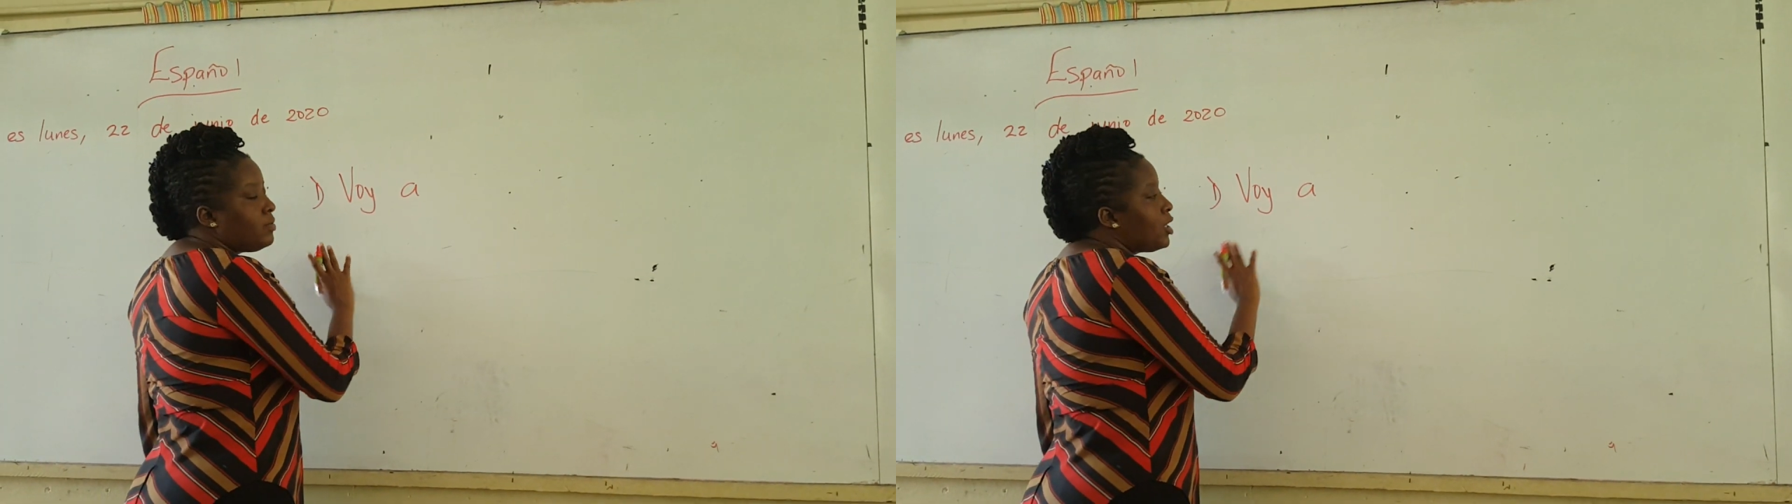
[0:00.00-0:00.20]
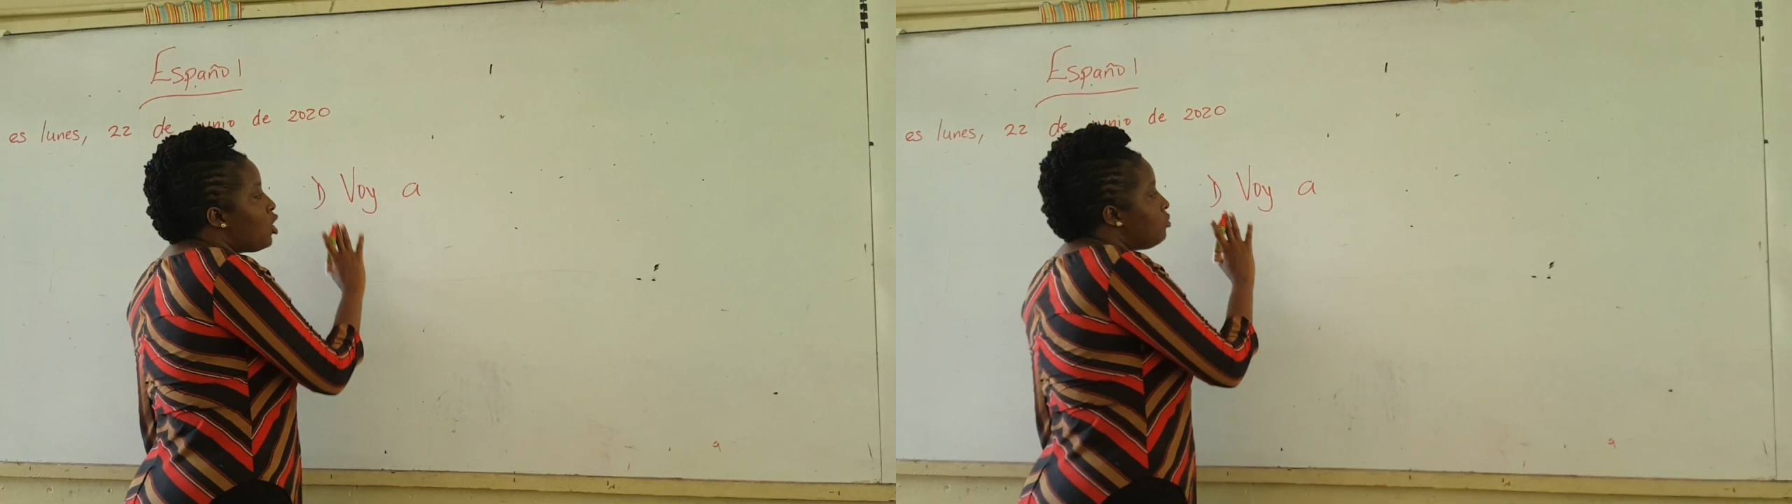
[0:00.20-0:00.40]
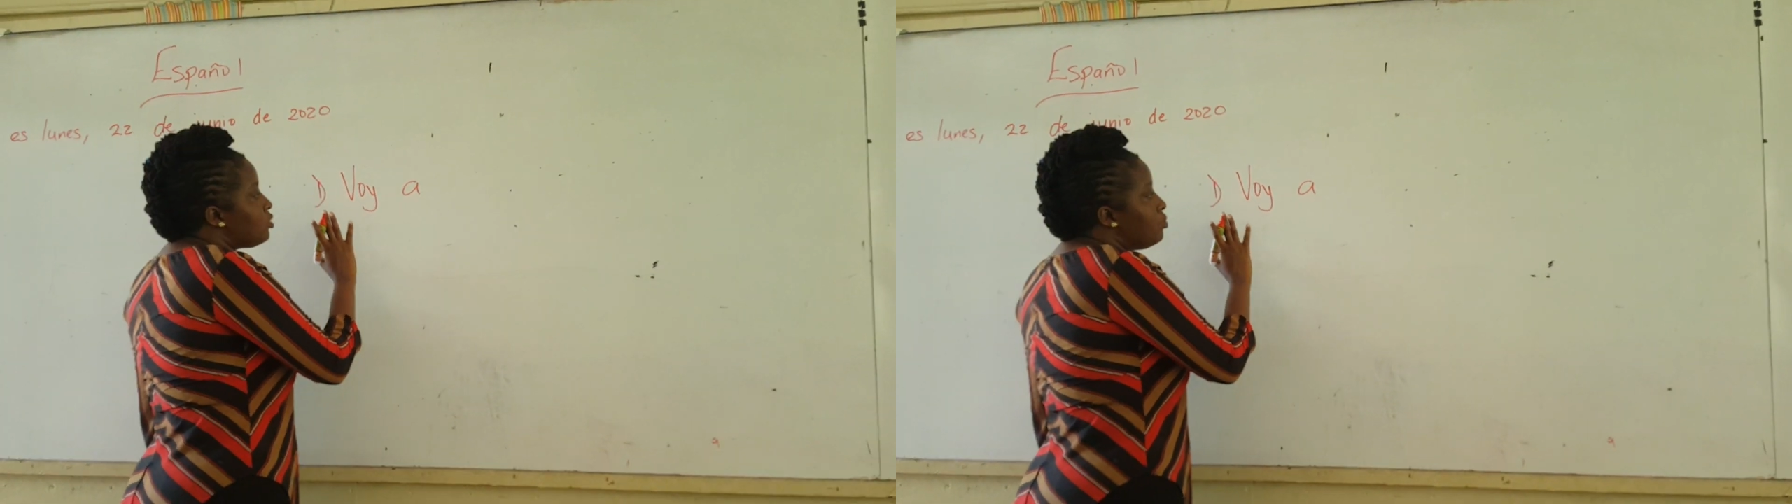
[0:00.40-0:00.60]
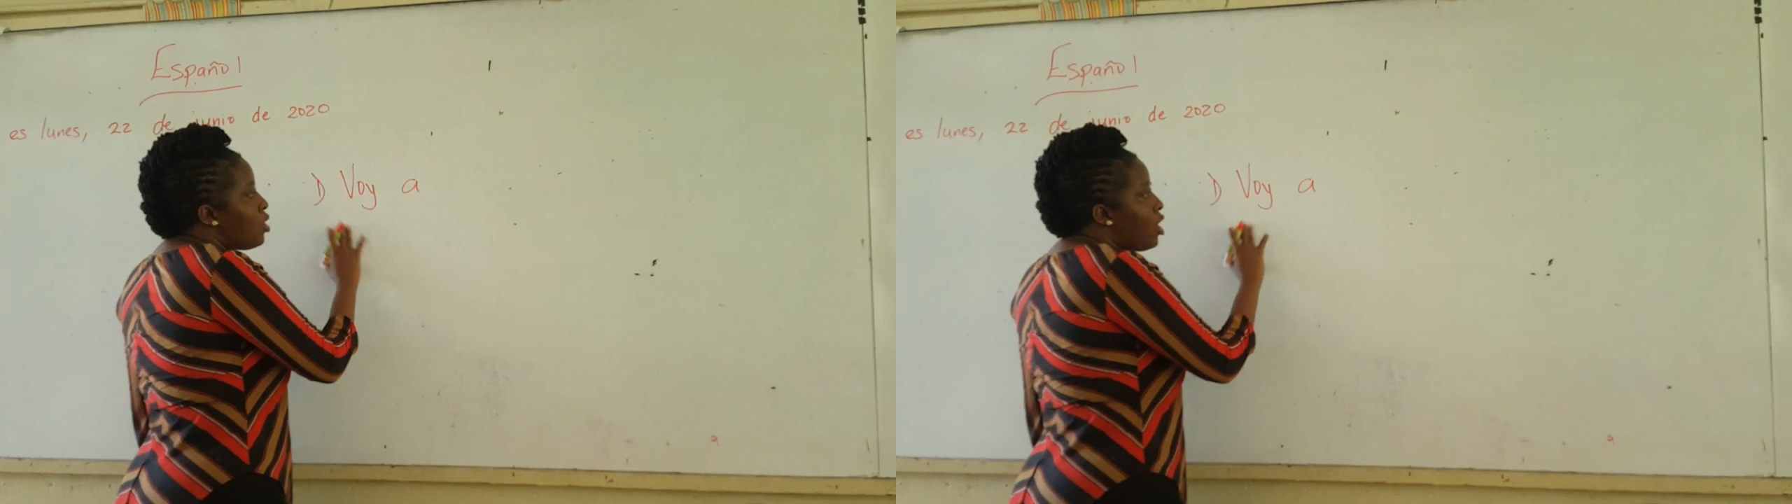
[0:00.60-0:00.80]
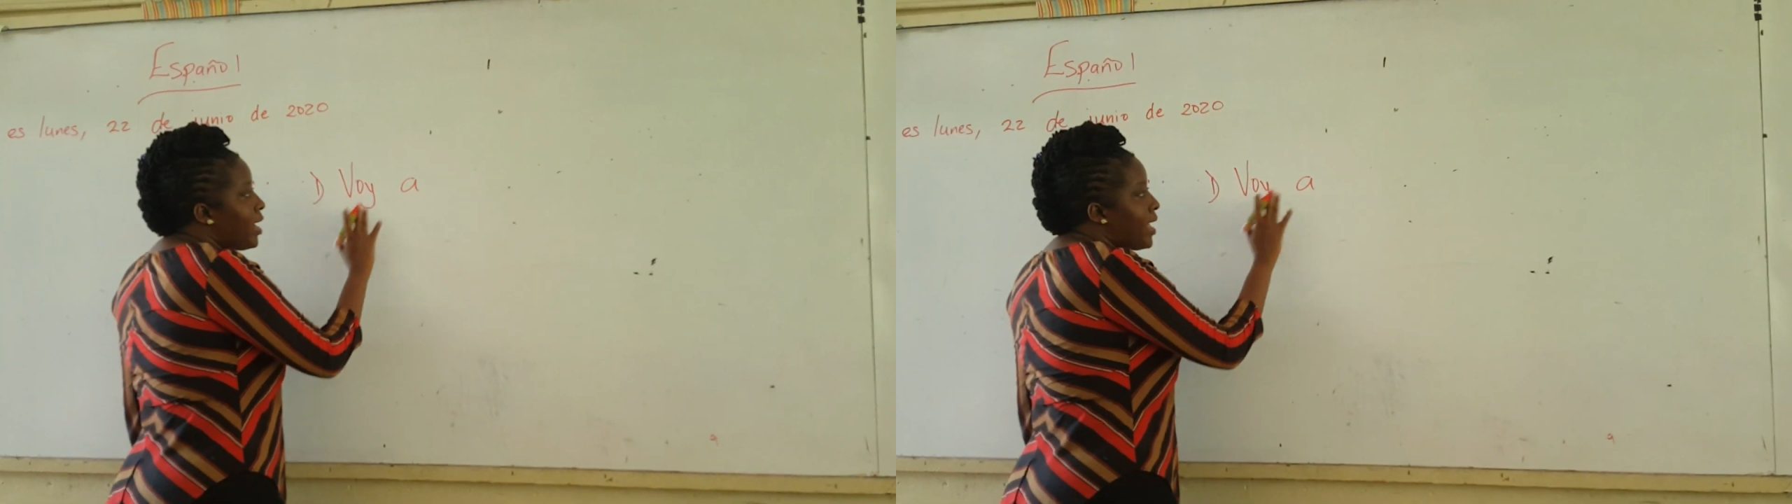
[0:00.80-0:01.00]
it becomes
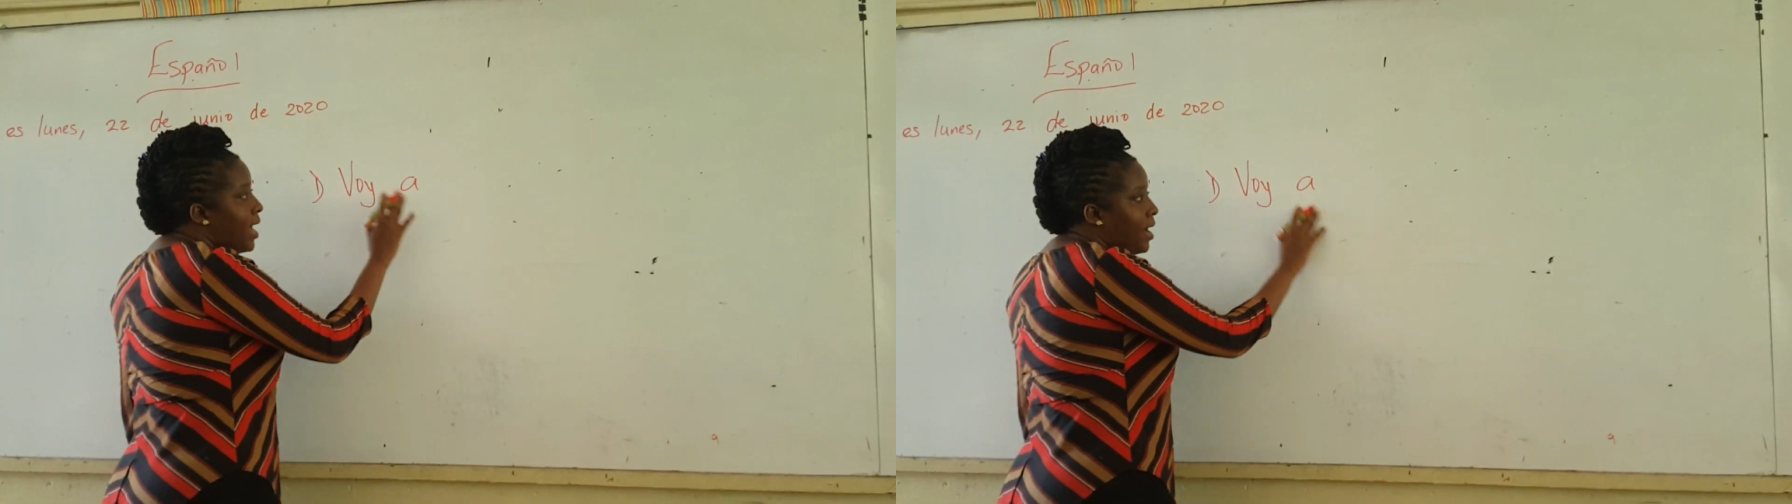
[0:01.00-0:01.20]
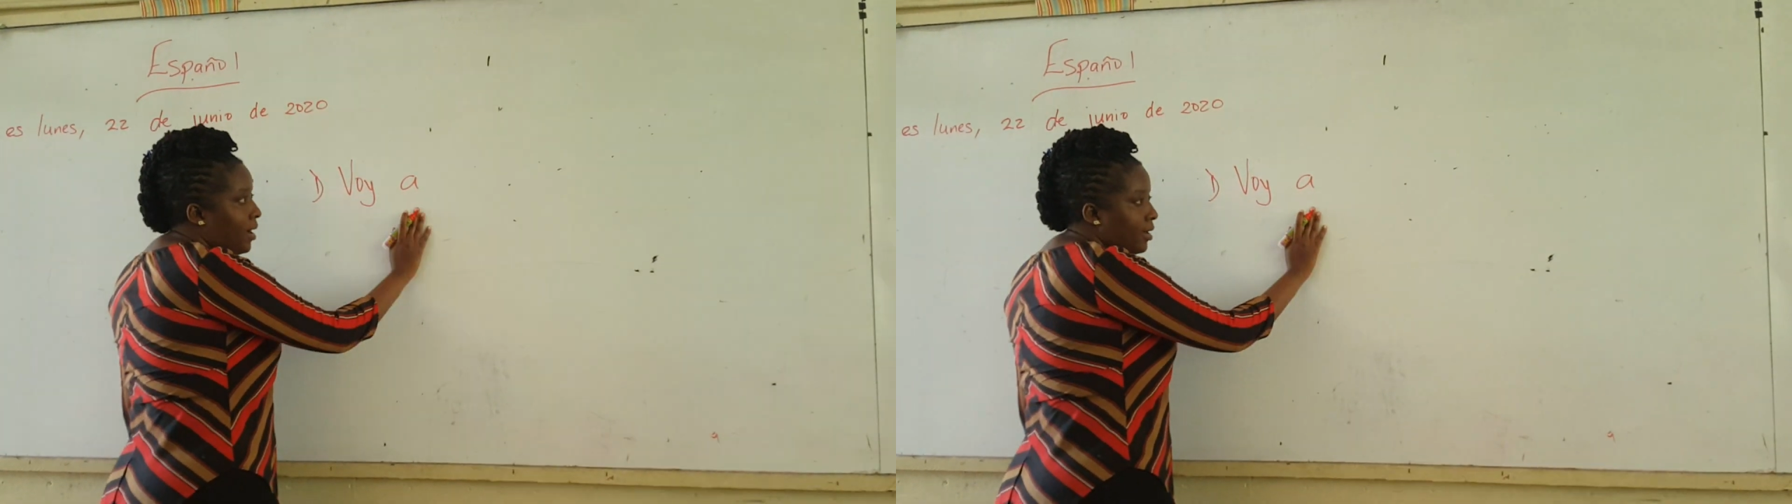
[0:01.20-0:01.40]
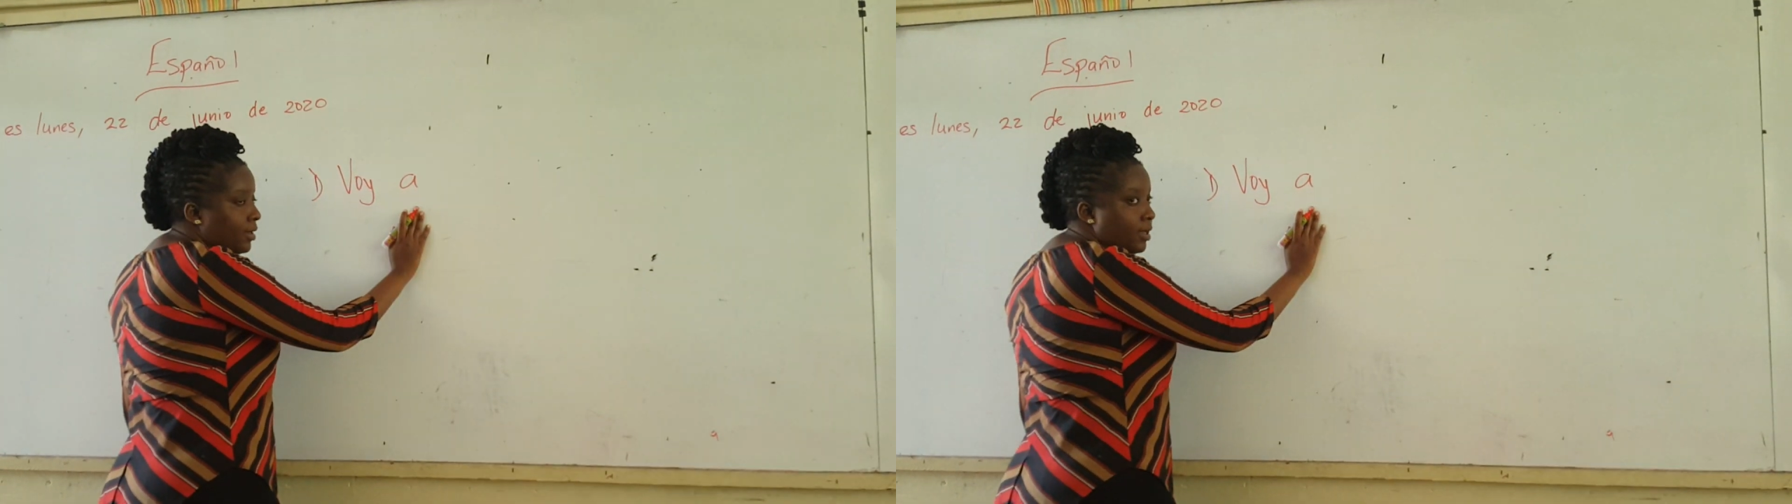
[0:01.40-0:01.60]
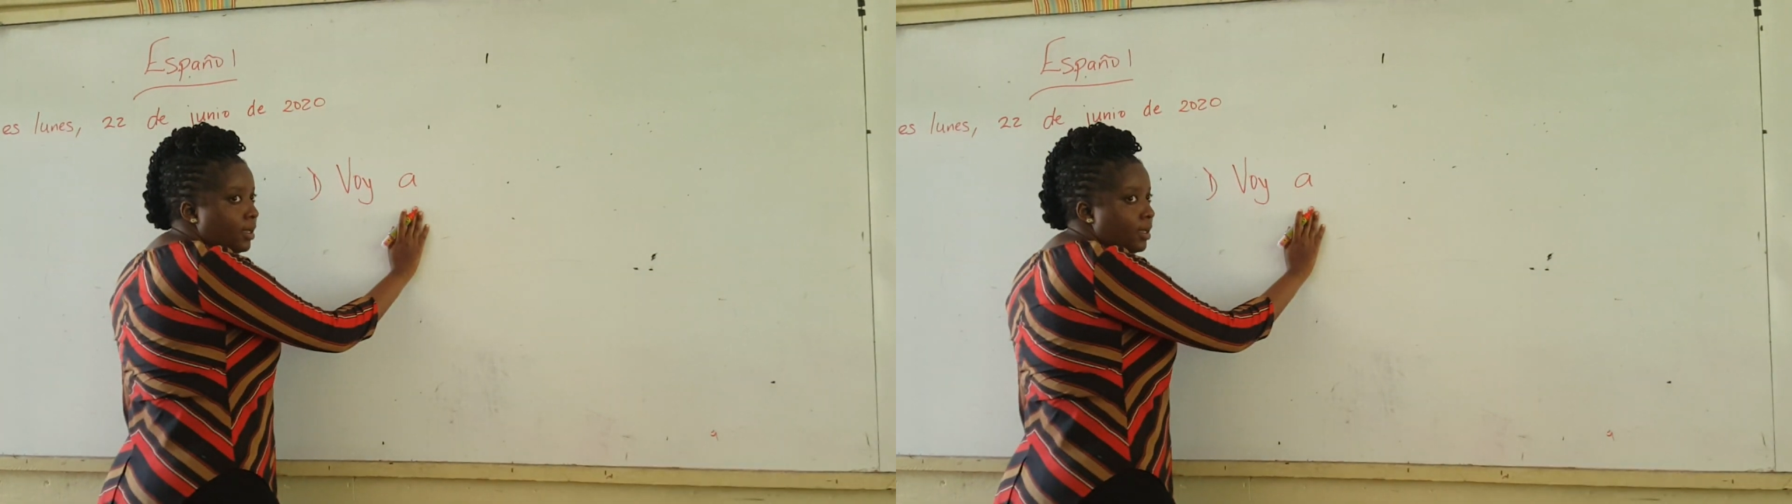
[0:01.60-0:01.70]
boy a.